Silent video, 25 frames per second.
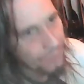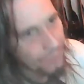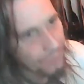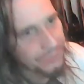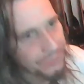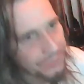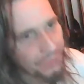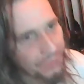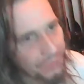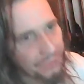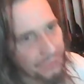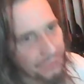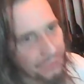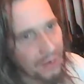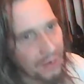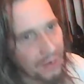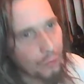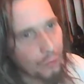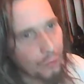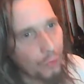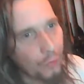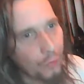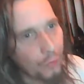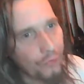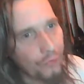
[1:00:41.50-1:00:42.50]
So there
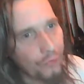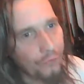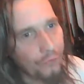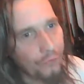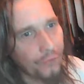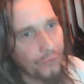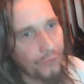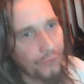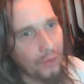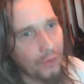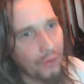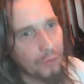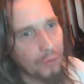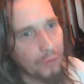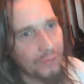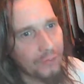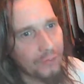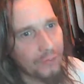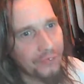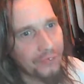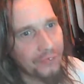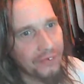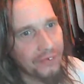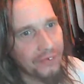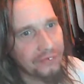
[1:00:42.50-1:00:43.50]
was a
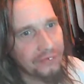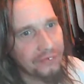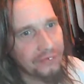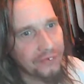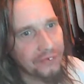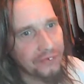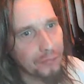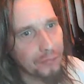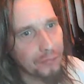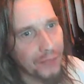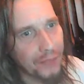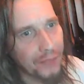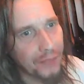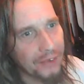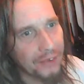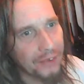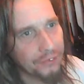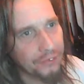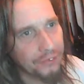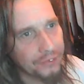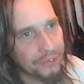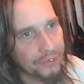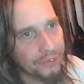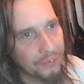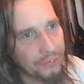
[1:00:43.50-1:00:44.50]
series of double
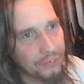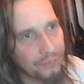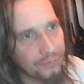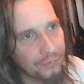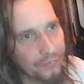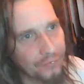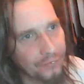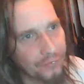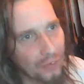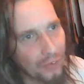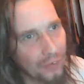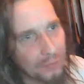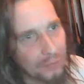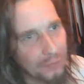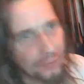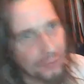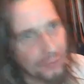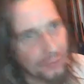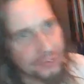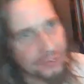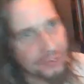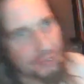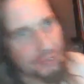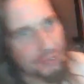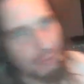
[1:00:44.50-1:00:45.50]
headers with 9 Below
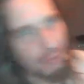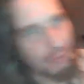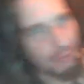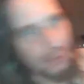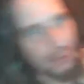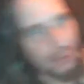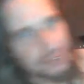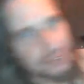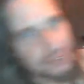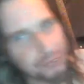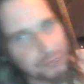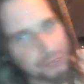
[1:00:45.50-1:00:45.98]
Zero. I used to